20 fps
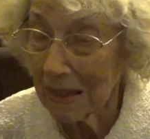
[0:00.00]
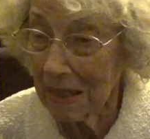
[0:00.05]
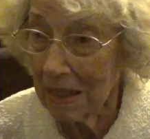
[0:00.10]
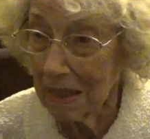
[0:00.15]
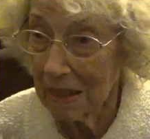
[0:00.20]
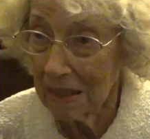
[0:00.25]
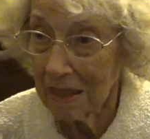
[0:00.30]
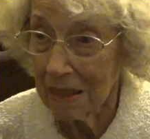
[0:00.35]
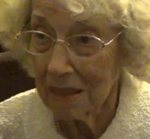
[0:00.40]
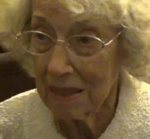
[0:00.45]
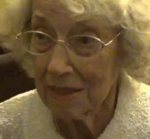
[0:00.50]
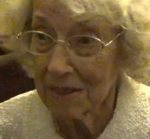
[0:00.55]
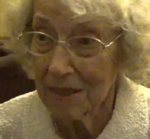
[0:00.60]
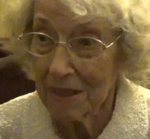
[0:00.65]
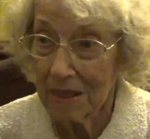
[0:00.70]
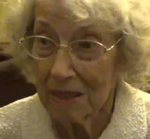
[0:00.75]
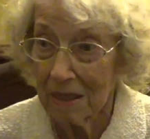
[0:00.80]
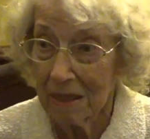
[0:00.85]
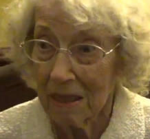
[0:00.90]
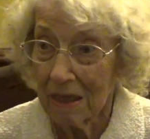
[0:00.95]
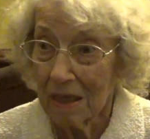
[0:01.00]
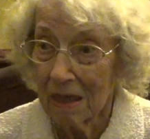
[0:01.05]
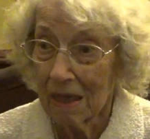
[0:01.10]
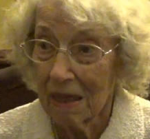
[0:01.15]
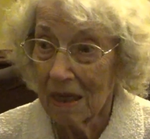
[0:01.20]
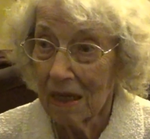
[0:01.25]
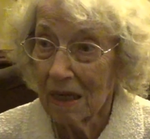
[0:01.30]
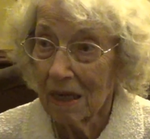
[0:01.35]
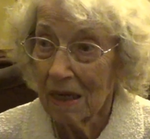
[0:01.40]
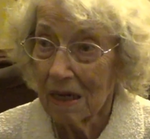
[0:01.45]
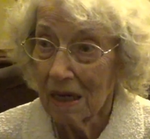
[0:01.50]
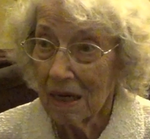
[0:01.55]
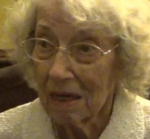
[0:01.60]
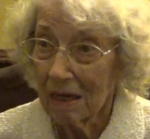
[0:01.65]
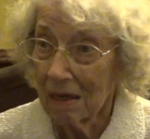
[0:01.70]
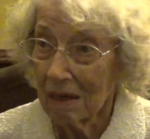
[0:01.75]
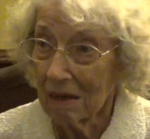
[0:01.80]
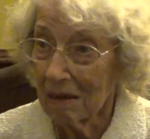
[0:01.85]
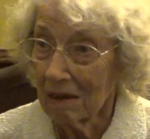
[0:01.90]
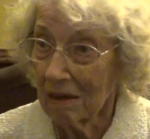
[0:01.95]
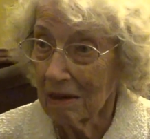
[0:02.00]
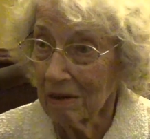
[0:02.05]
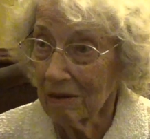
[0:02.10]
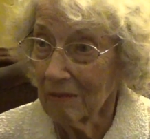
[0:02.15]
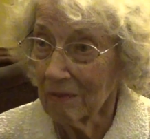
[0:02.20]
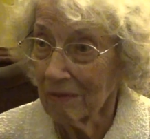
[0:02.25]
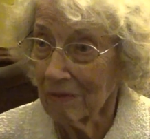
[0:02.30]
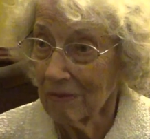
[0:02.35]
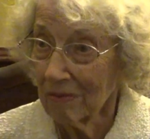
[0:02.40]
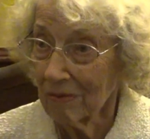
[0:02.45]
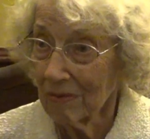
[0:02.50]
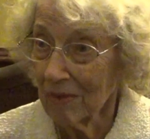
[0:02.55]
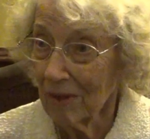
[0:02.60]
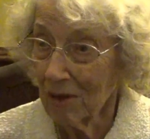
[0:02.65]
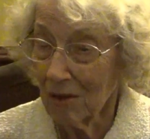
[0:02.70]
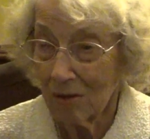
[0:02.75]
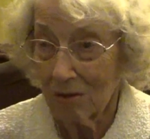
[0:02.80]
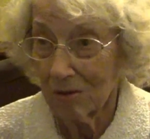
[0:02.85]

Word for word: And they said, no,